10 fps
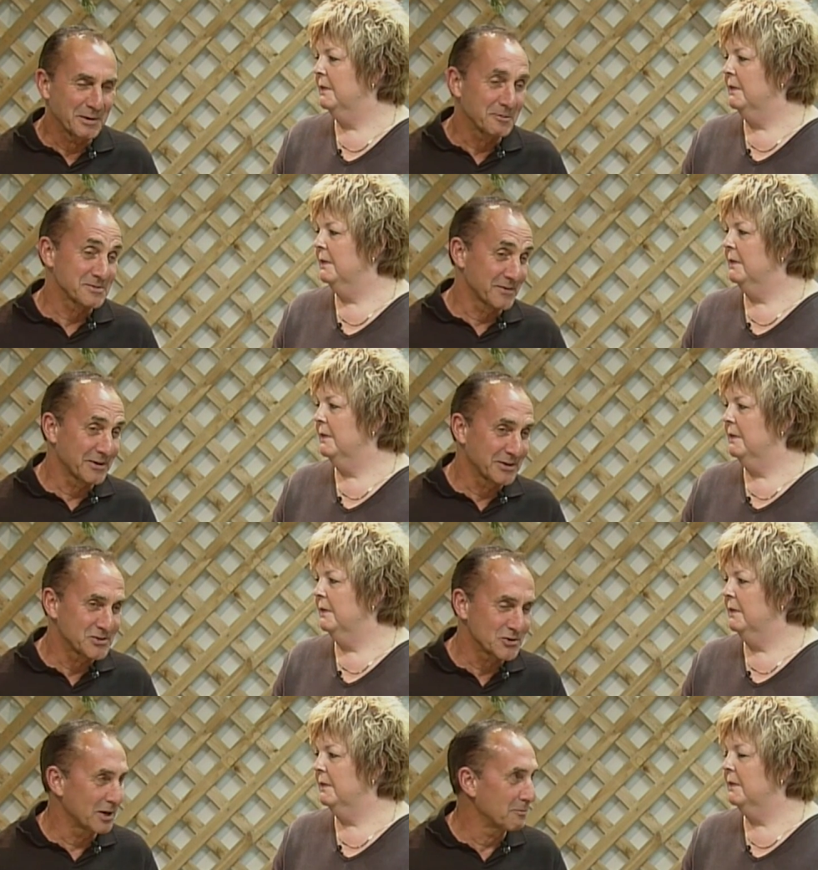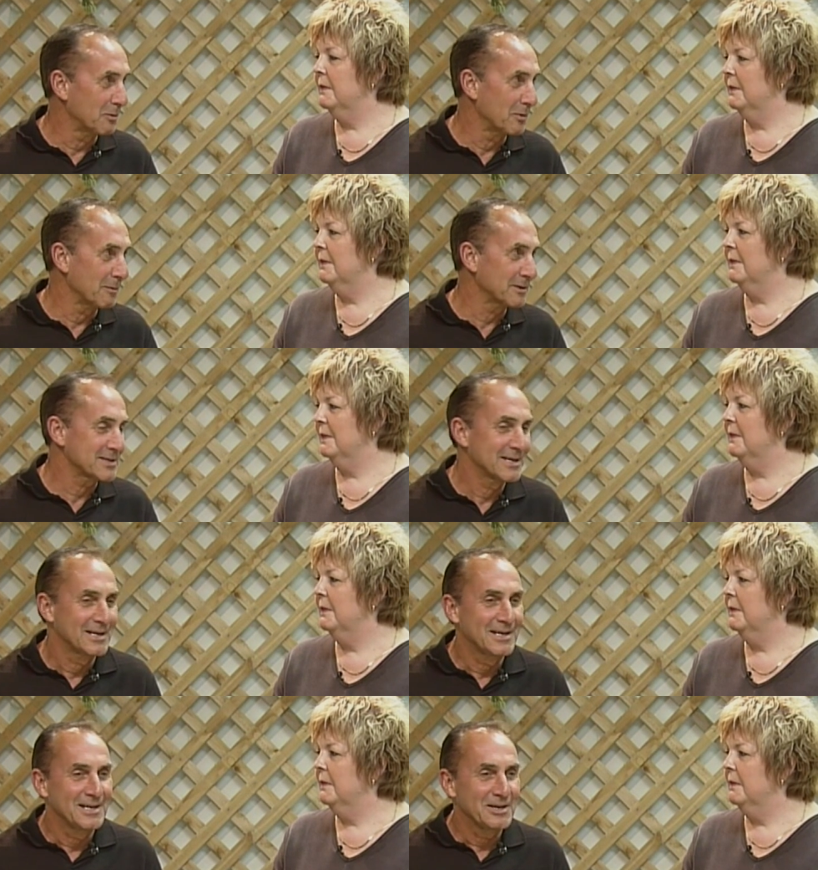Speaker 1: but it was very enjoyable moment,
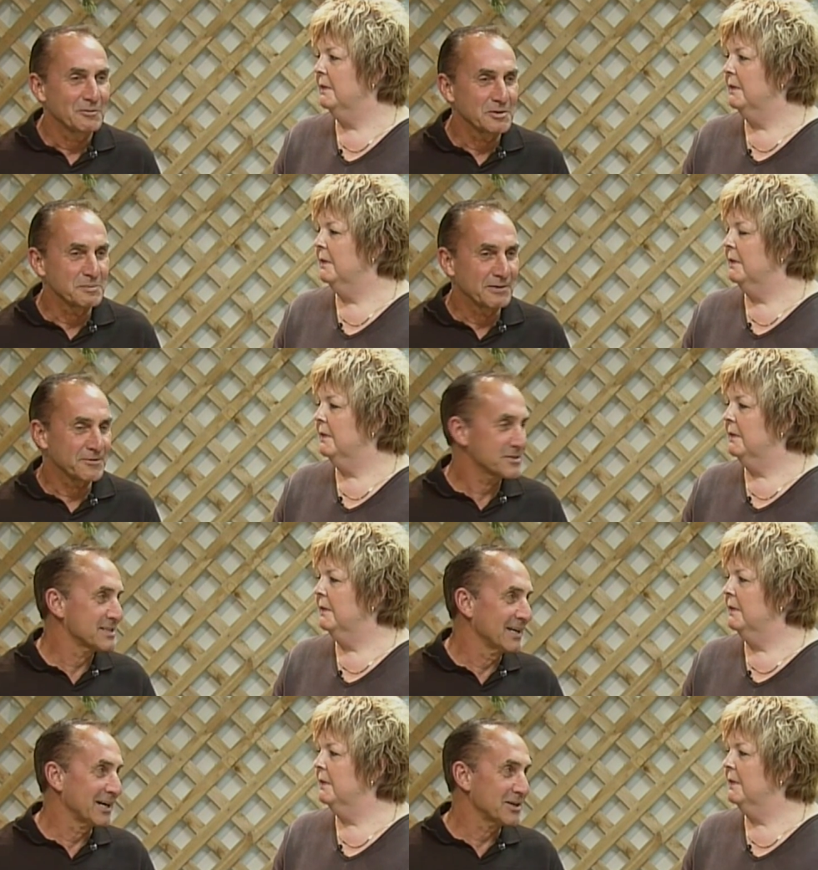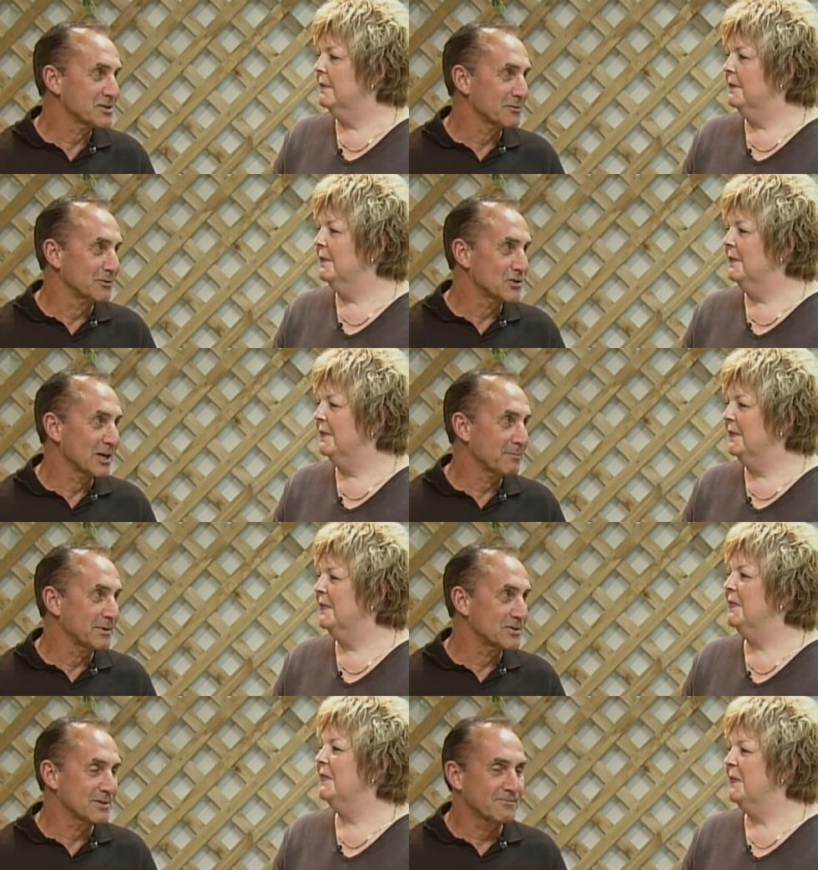was my first state high school
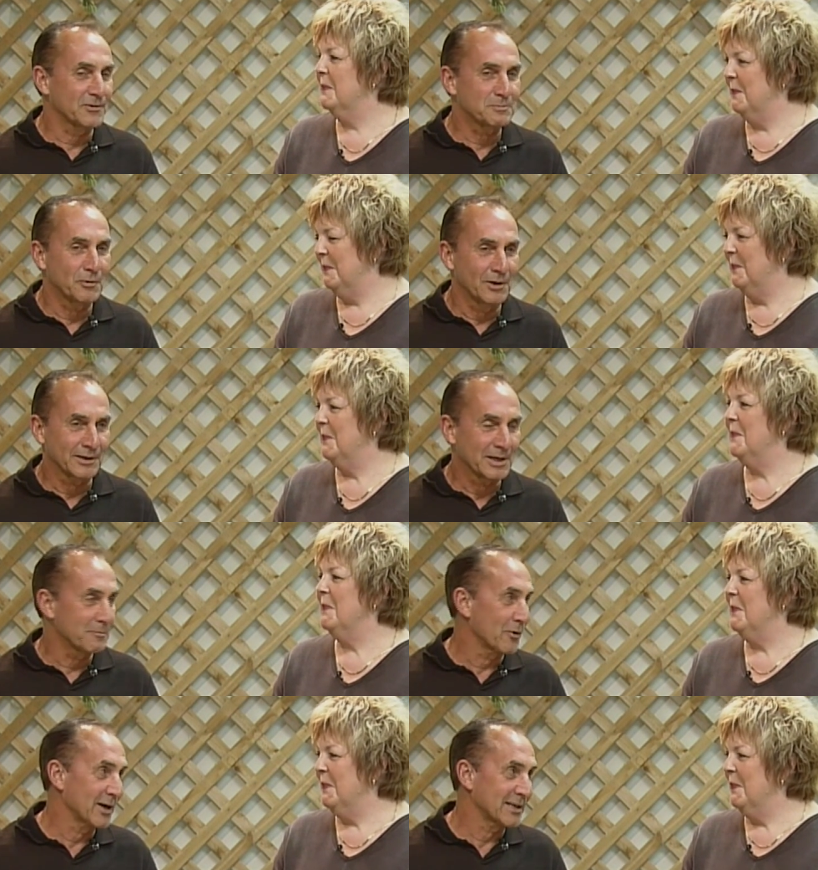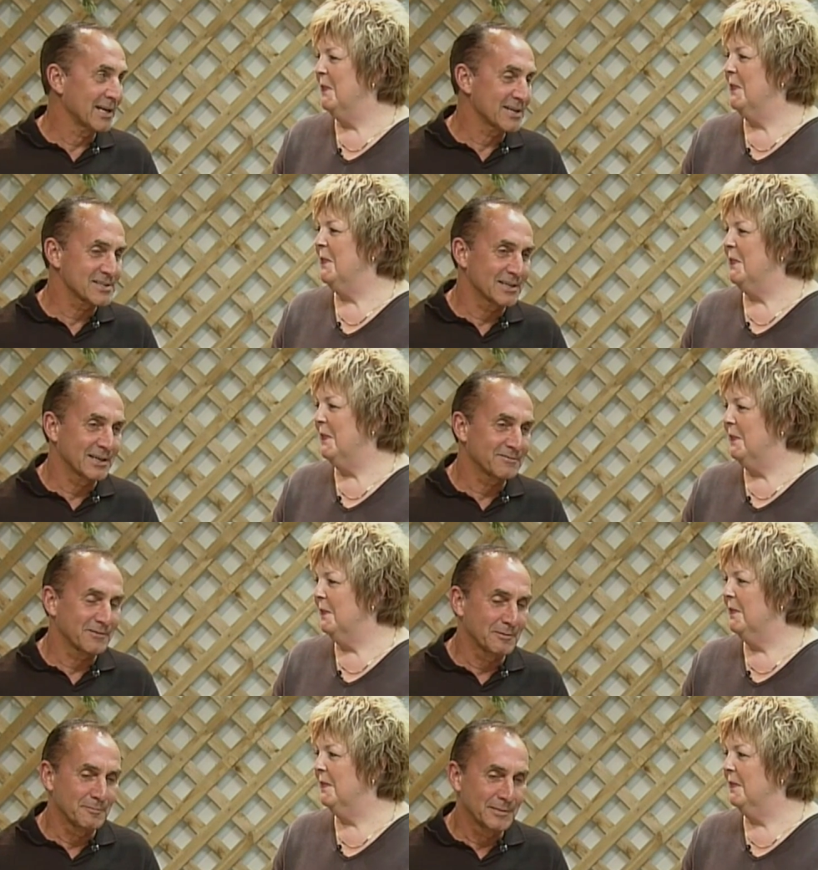championship football game, broadcasting it
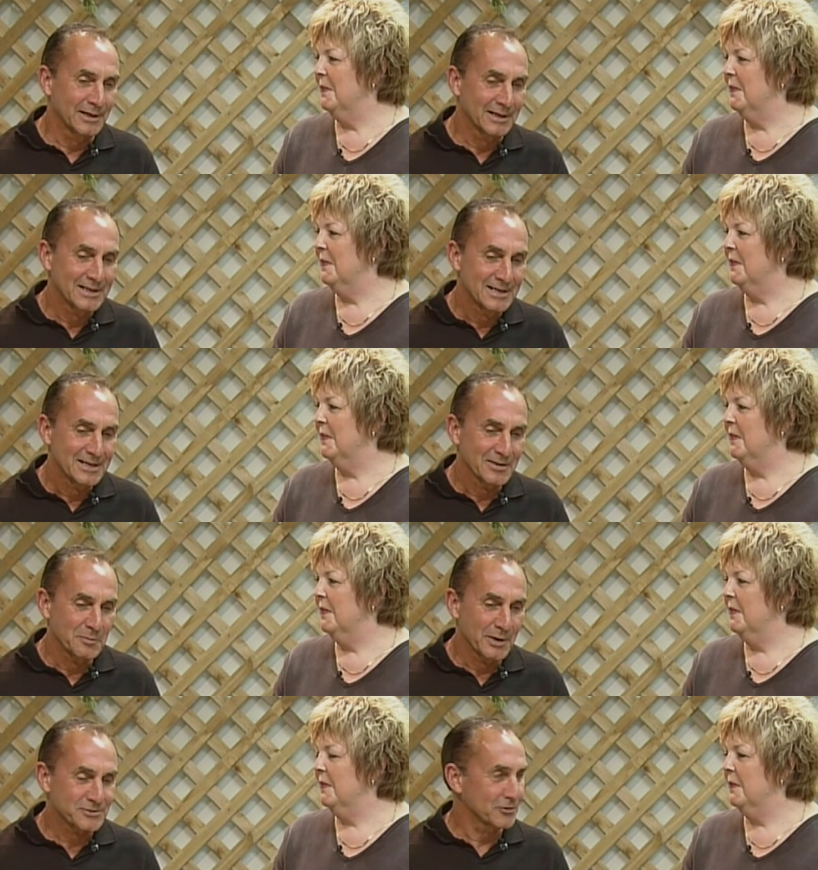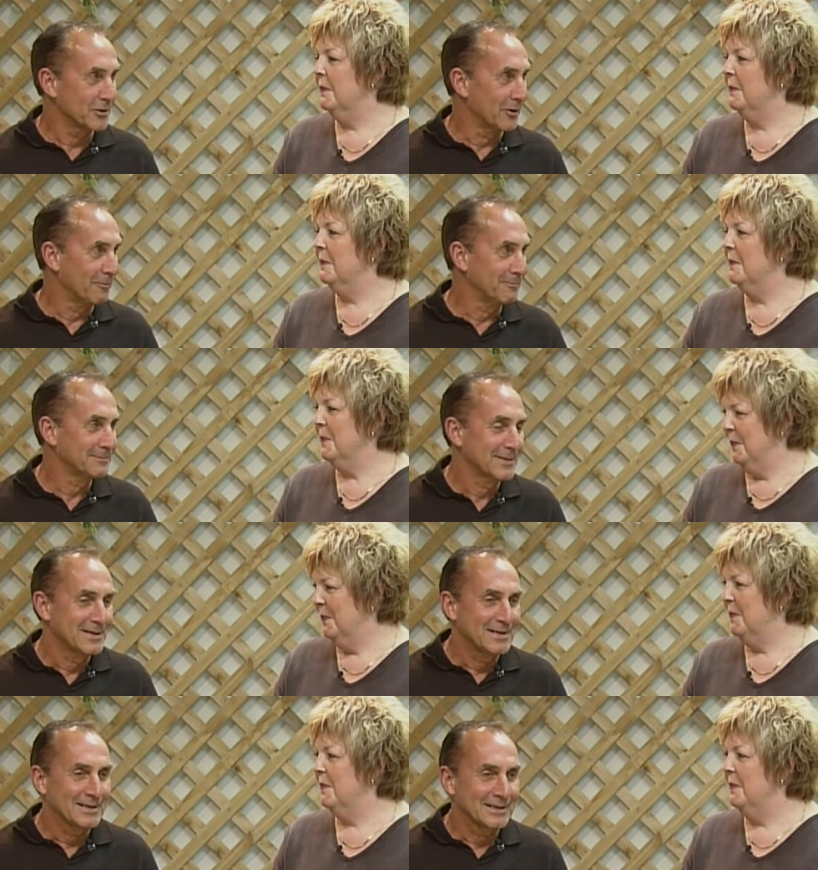from uh, the Metrodome.
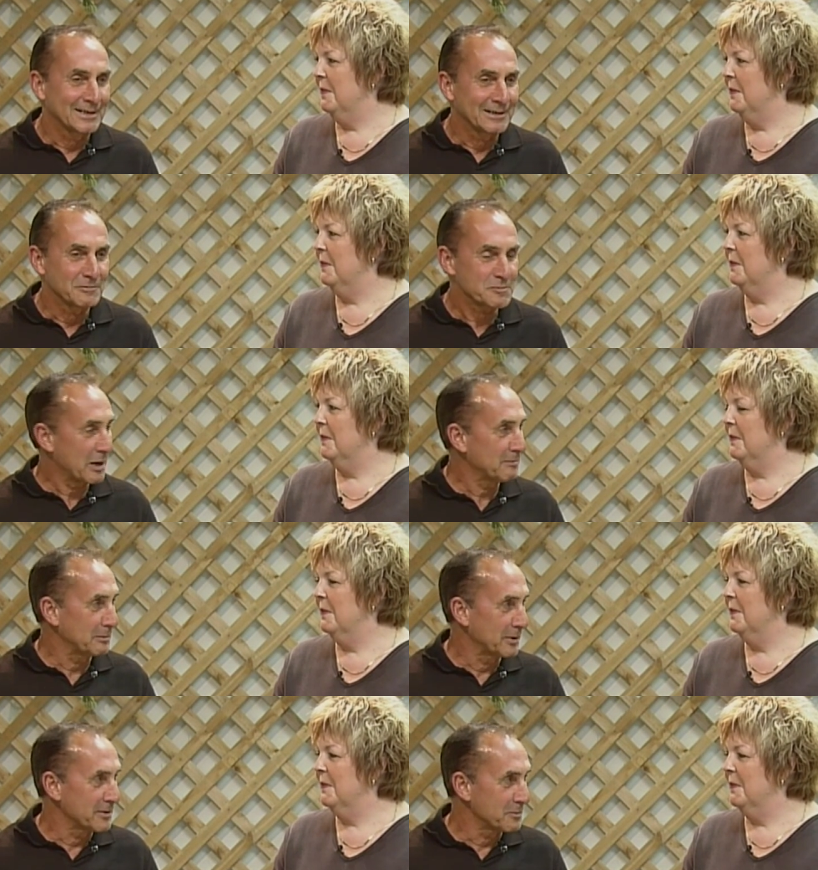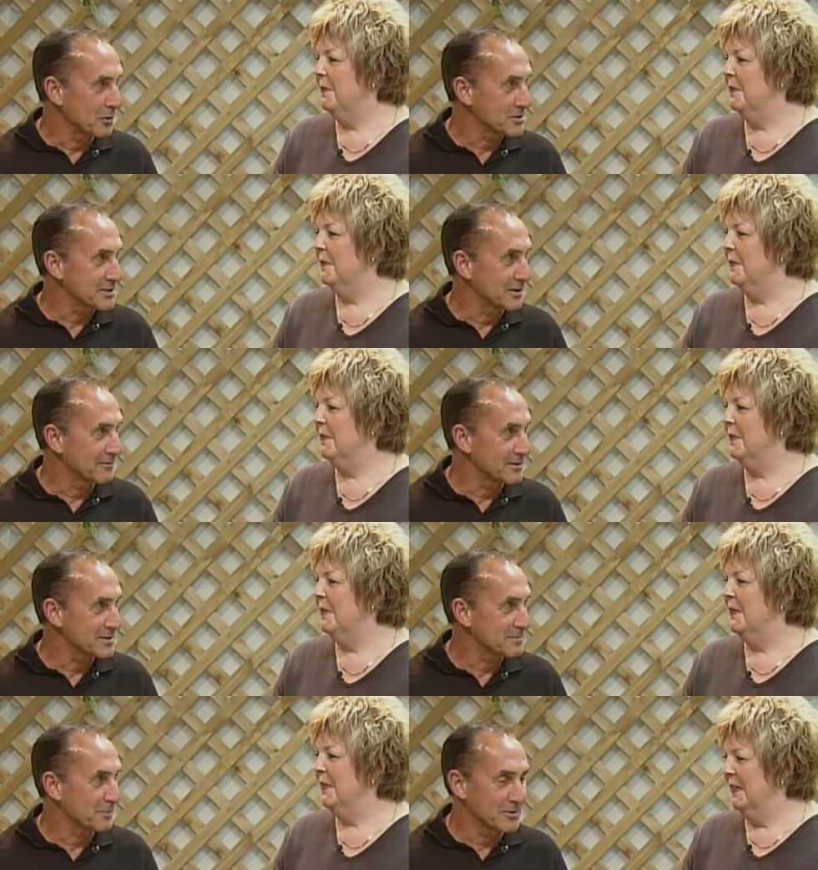Uh, I was probably the most
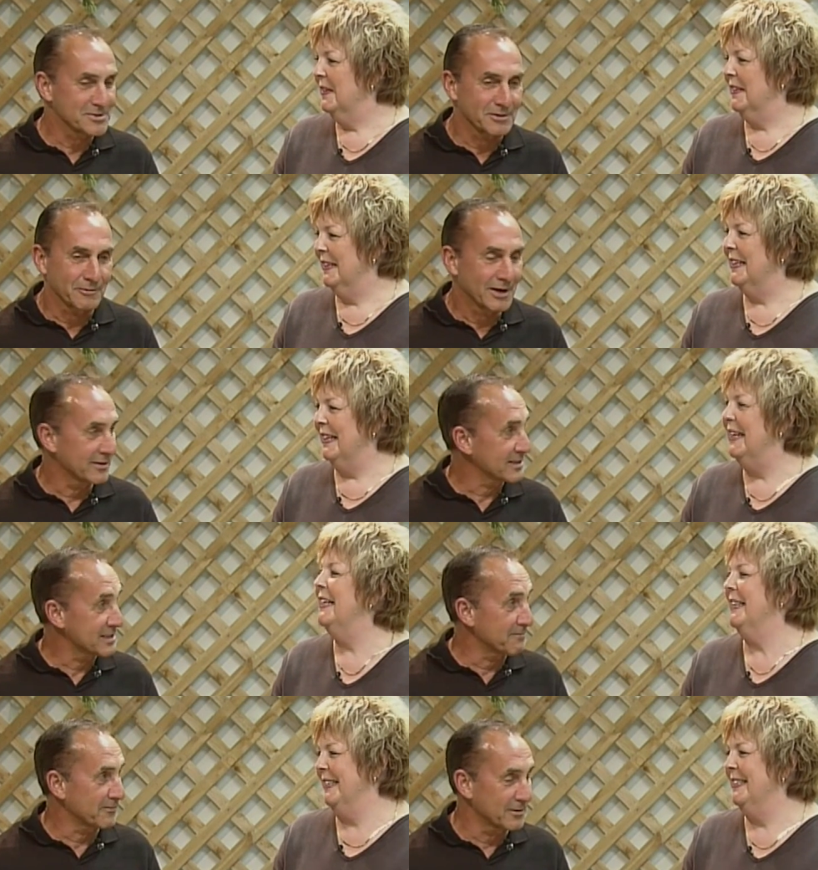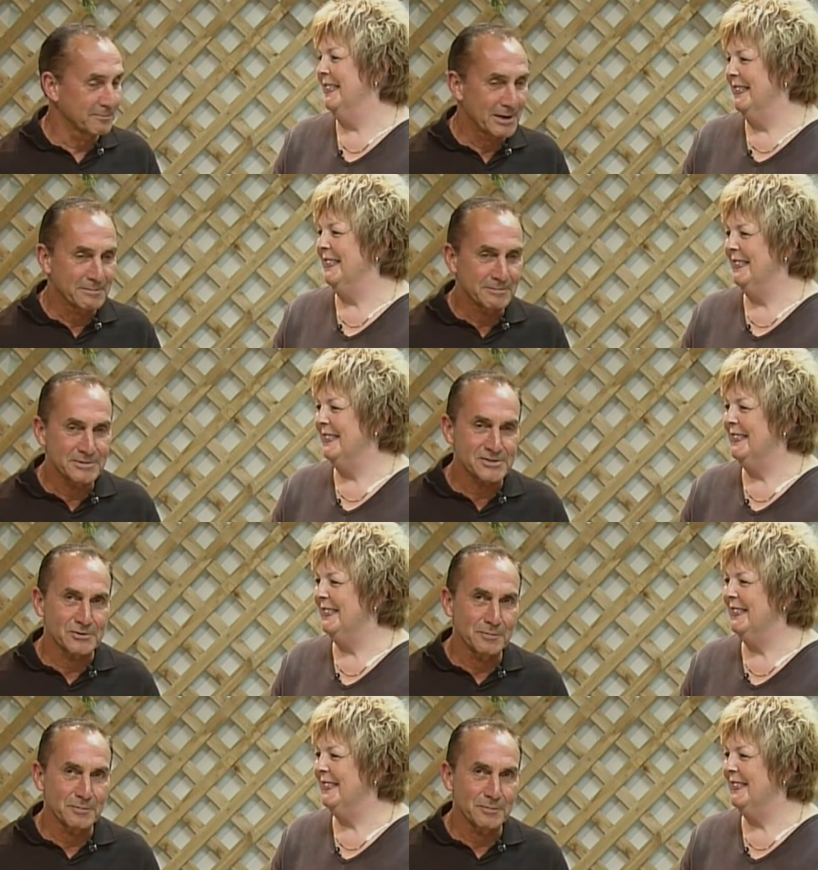nervous person around, except for maybe Mr.